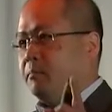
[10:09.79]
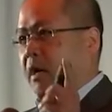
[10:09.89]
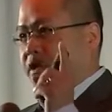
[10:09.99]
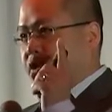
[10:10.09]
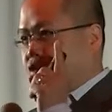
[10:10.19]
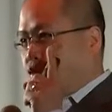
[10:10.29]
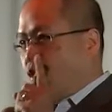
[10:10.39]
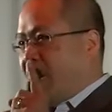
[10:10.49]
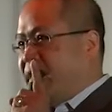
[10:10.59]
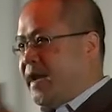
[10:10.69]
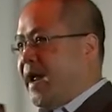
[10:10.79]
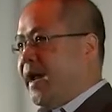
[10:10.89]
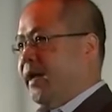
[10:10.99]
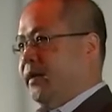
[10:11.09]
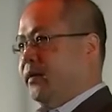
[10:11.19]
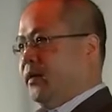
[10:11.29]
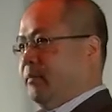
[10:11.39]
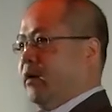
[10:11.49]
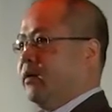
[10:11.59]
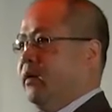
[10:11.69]
by just 1 day in
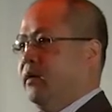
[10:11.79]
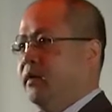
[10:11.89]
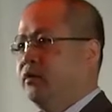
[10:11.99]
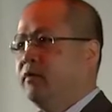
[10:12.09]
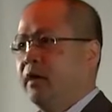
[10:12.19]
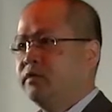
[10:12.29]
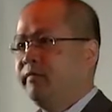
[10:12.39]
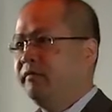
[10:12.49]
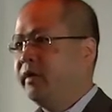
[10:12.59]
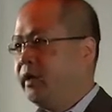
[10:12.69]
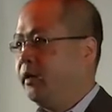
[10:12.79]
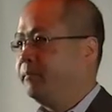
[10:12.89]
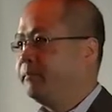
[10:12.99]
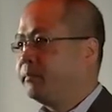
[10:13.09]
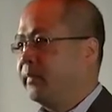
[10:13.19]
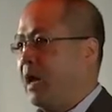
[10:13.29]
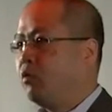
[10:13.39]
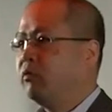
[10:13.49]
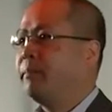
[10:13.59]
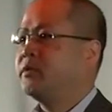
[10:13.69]
America in 2015, that
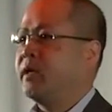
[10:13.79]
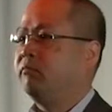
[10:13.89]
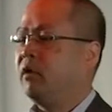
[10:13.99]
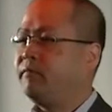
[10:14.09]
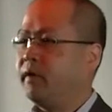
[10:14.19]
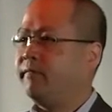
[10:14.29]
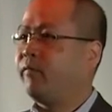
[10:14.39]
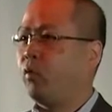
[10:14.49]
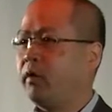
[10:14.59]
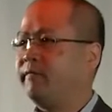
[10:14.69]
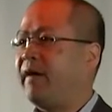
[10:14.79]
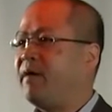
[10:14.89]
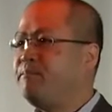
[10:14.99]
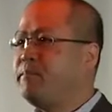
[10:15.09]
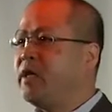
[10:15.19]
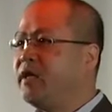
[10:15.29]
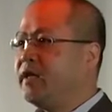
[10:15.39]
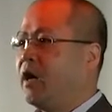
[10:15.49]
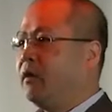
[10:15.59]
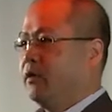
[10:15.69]
would represent roughly $4 to $5
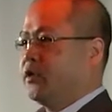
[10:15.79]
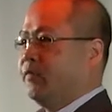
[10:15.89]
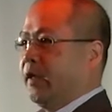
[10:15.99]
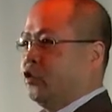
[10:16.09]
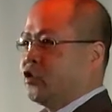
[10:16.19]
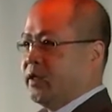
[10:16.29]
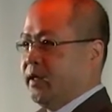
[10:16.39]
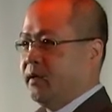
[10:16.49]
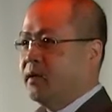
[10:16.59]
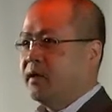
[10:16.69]
million of electricity,